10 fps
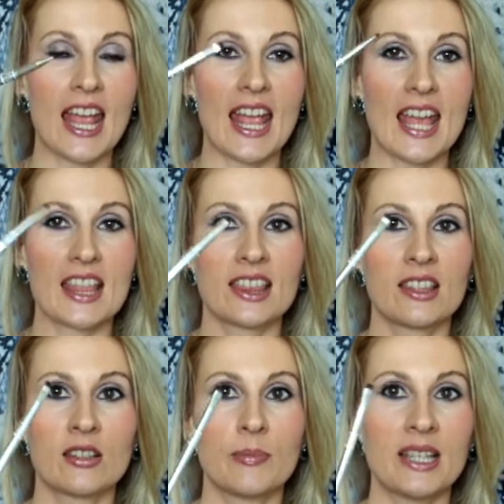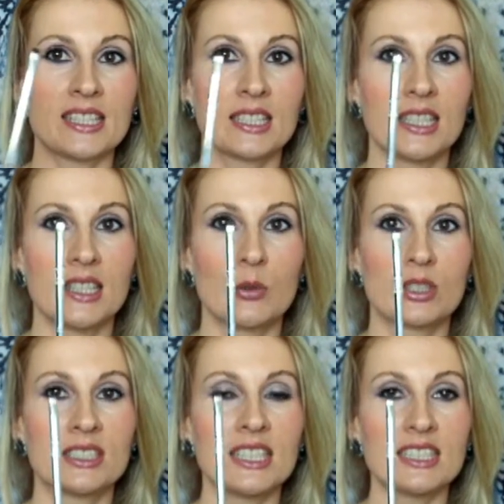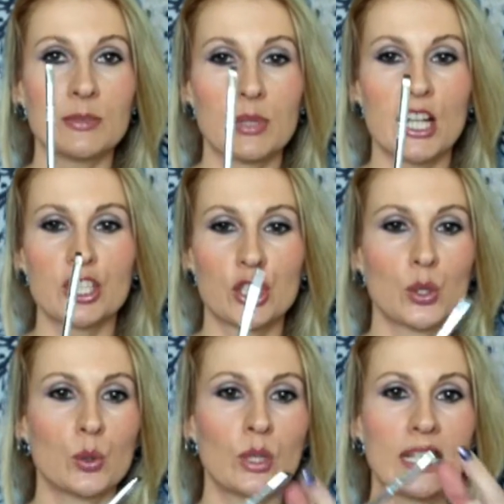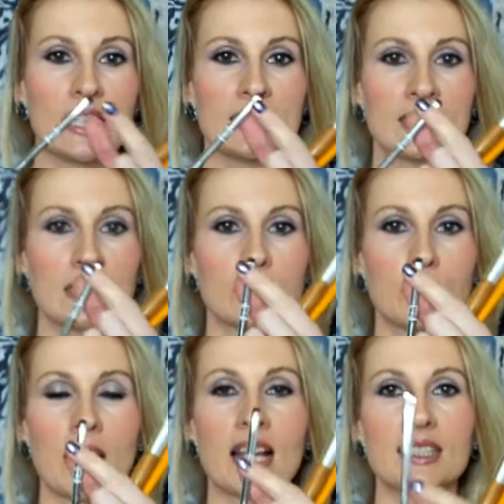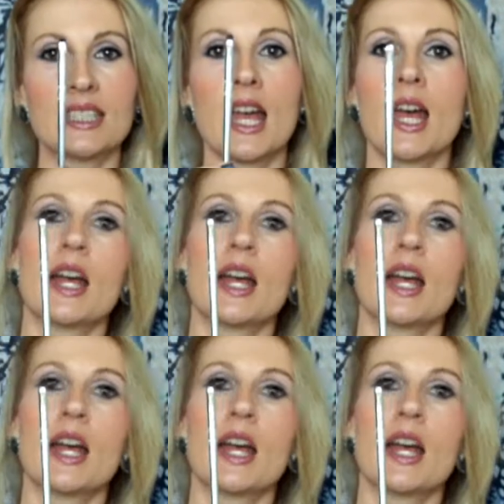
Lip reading: and basically what this brush do is it applies